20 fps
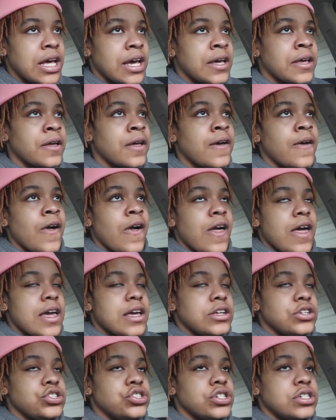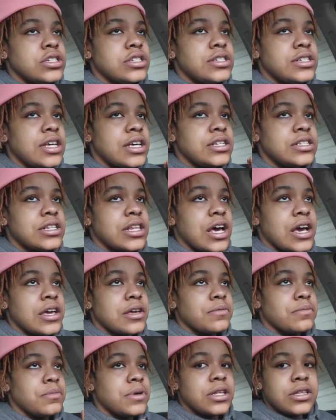Like, it just tastes
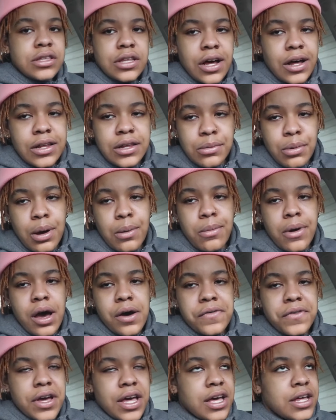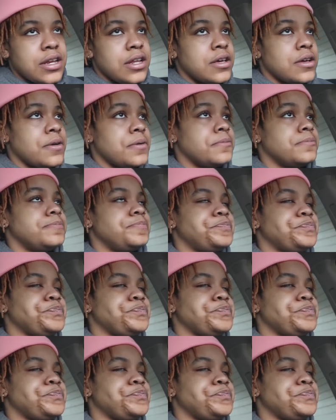like menthol in my mouth, goddamn.